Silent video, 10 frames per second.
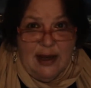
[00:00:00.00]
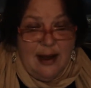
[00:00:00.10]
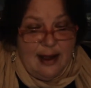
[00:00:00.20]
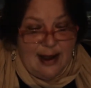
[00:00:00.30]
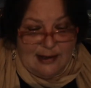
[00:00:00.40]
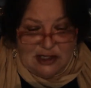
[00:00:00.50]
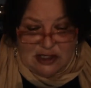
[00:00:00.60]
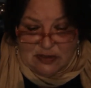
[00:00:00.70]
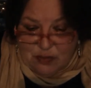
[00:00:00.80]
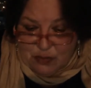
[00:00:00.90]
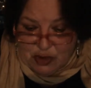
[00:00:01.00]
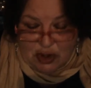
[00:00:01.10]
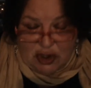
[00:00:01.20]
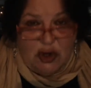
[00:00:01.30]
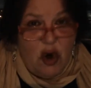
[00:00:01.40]
And I just
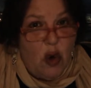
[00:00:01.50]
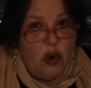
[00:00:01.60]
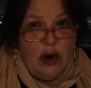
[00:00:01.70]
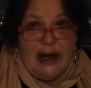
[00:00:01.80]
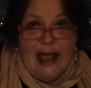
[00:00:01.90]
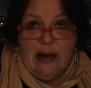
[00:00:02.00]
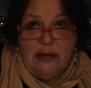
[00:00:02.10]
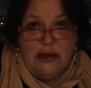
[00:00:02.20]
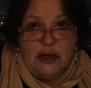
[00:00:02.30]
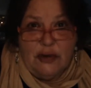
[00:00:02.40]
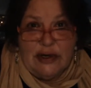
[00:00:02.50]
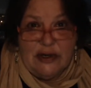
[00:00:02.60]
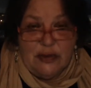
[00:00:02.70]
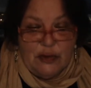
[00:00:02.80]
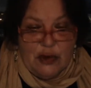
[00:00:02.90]
took the whole crate out and took her into
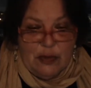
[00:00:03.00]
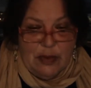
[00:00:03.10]
the room.